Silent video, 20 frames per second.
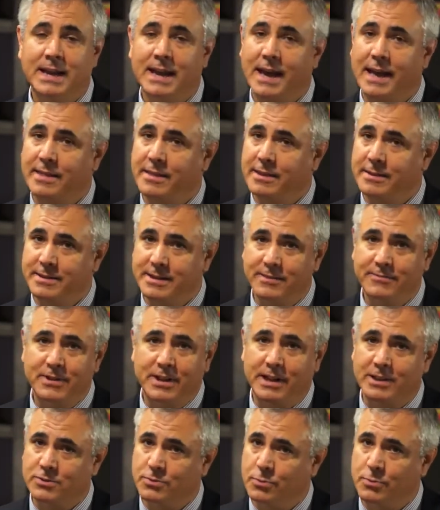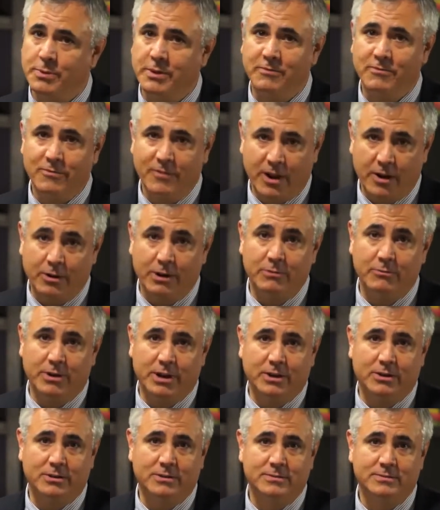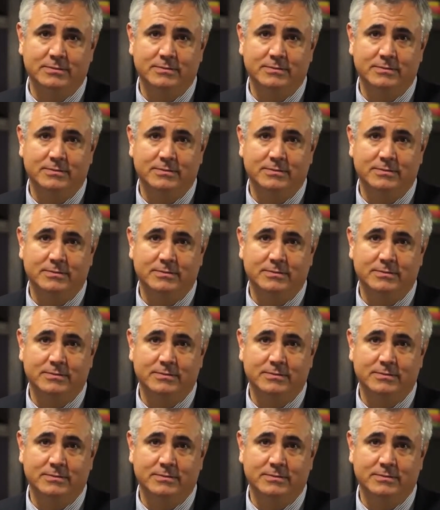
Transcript: and the dividends will be very real.